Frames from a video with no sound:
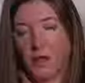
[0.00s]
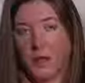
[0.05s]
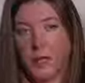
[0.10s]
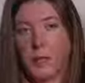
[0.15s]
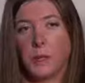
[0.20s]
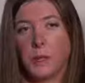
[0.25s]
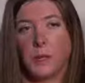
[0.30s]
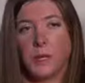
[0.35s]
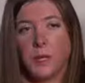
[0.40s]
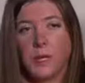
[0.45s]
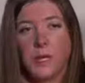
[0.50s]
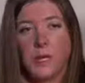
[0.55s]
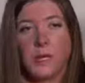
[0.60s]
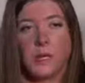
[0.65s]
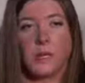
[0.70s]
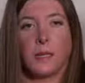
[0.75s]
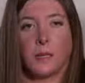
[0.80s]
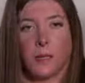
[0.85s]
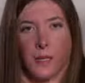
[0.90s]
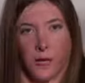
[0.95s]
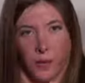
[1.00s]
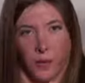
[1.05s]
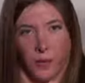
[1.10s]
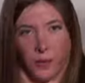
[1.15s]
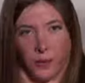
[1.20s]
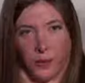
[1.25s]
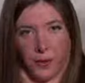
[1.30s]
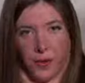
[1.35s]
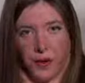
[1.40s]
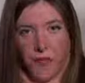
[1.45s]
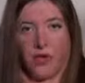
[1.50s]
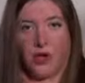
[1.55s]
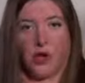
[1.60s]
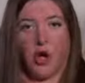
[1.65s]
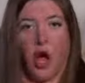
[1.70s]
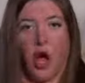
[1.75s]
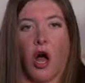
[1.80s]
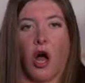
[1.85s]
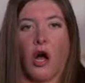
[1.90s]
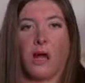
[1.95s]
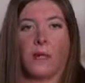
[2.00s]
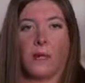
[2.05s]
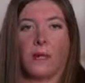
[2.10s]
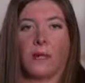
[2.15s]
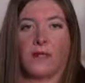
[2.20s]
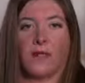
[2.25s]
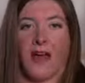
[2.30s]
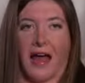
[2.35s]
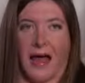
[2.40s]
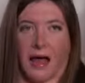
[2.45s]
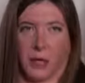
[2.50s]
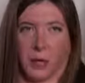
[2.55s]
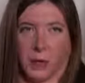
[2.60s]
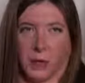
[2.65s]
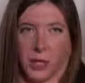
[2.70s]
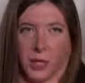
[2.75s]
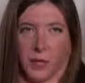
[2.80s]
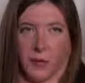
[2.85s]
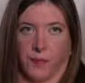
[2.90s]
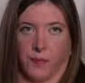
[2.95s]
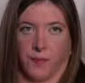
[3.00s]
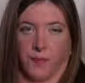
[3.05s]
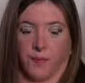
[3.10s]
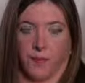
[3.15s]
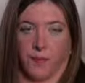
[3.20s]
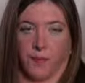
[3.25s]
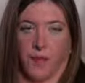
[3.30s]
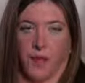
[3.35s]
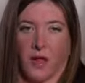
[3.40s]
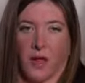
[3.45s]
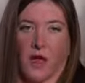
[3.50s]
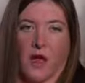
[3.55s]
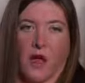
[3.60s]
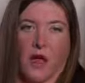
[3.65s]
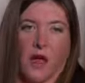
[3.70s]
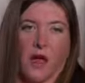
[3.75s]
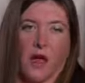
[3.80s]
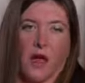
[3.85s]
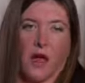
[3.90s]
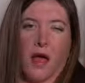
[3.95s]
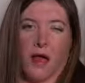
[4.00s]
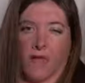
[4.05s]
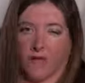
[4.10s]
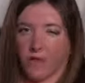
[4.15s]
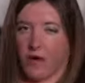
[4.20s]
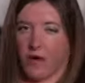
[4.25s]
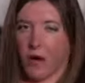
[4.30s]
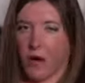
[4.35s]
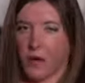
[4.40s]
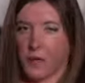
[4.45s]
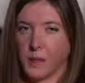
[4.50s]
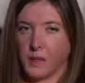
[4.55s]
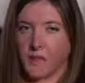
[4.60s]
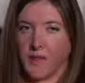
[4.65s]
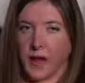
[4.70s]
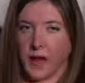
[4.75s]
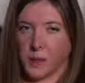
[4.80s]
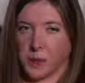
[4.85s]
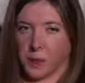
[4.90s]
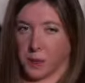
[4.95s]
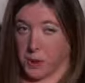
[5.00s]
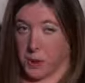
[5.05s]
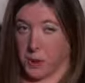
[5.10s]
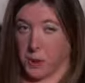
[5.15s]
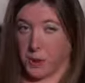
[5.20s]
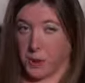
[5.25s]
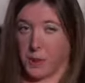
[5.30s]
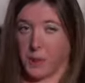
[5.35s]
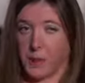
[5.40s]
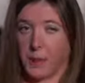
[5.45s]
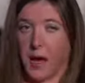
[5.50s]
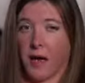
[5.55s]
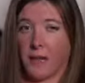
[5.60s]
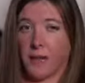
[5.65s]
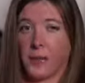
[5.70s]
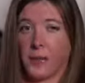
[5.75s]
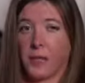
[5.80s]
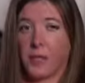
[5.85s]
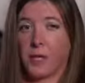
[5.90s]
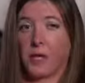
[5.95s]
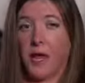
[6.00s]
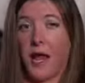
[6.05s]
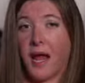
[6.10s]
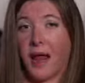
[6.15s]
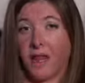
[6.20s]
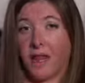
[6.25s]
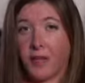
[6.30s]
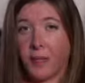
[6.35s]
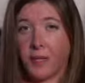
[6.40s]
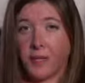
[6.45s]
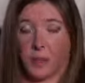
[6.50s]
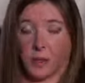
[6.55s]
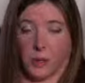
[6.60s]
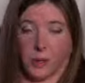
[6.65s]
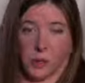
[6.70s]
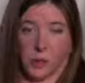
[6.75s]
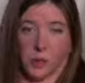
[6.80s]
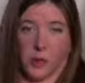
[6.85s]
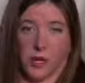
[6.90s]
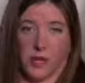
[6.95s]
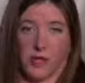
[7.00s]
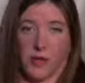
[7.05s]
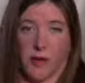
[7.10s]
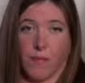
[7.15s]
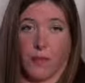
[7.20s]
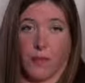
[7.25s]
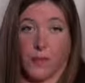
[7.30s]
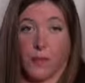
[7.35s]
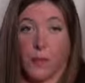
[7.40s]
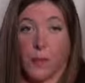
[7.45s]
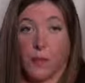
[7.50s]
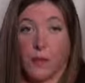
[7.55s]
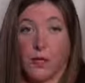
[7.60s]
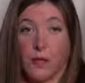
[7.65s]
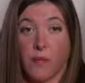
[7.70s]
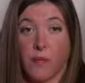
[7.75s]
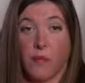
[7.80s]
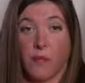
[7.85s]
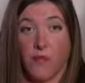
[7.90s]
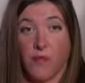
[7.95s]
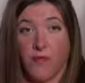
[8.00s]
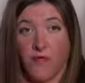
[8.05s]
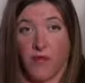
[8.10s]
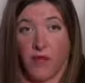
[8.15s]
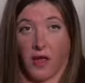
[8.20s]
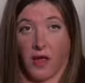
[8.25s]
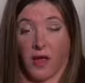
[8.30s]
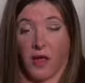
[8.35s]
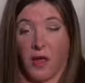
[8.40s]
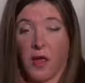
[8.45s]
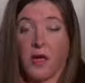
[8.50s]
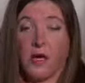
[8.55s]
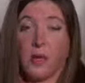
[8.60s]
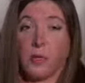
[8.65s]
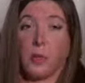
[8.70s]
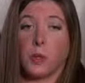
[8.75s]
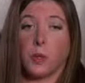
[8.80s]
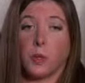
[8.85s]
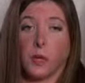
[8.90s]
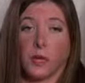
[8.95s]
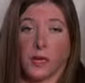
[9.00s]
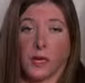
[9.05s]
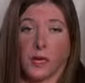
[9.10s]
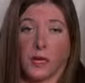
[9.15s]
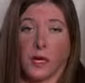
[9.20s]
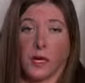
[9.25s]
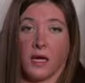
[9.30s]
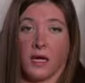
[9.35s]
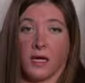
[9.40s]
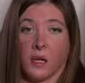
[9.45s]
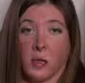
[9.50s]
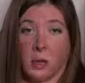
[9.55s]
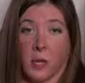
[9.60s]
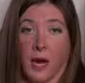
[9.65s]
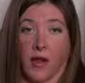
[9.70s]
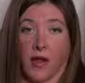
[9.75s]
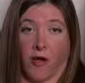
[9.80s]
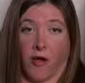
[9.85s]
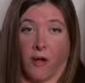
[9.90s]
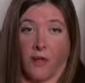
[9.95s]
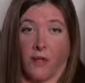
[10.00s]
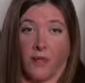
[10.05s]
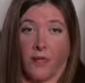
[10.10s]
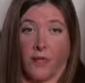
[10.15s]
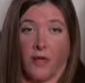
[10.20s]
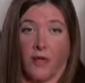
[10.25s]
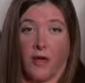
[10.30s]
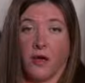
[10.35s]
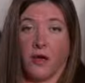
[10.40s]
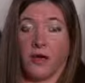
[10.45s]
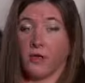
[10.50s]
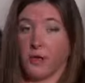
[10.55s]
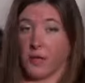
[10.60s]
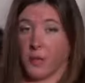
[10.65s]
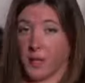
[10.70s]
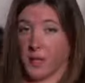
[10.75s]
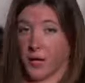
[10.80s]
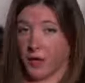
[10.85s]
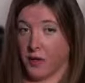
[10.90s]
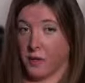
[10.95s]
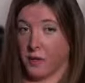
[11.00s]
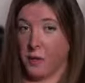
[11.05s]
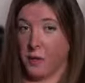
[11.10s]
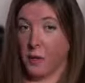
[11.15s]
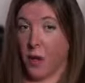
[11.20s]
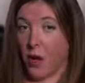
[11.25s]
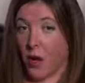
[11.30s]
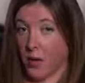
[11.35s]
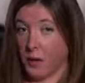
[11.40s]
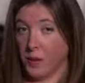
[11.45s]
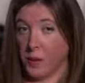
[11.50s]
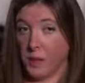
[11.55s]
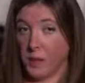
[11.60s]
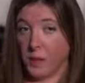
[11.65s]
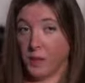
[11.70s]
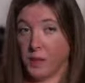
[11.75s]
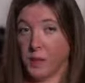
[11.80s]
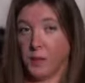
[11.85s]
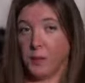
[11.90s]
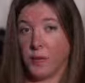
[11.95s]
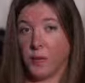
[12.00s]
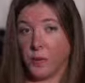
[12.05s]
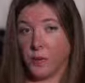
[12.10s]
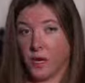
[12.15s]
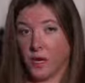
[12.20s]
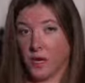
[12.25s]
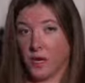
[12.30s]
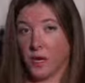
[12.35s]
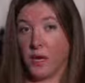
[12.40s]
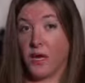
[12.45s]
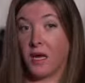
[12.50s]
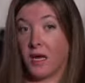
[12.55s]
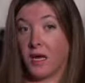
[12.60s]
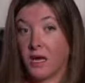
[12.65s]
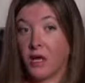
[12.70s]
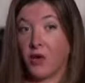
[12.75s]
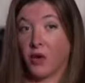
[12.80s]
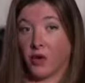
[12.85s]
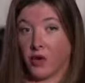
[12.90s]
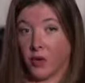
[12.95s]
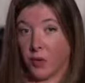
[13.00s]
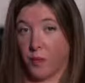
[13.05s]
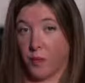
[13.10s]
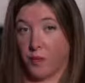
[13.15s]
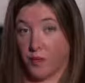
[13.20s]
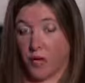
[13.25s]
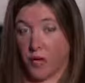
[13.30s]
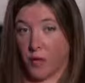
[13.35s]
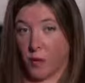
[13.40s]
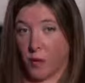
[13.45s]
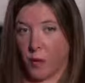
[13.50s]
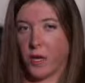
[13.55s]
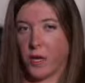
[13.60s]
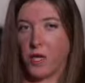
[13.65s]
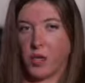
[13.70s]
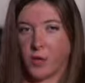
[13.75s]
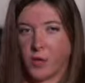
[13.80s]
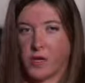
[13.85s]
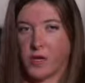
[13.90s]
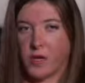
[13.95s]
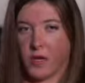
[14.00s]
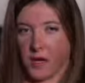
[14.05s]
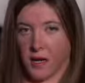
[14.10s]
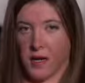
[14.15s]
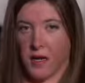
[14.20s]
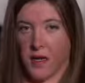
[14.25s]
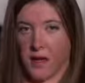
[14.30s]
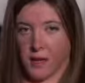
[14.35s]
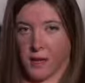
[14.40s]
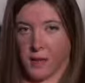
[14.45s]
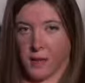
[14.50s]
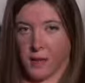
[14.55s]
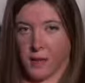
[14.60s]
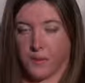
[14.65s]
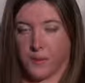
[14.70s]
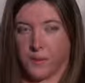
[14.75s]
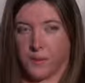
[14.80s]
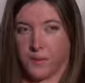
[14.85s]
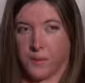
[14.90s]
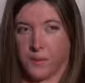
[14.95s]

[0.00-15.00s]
Let's look at an example of a cause of action. Every cause of action is going to have certain elements to it that must be proven to win in a trial. Those elements also must be written in your complaint when you begin a case.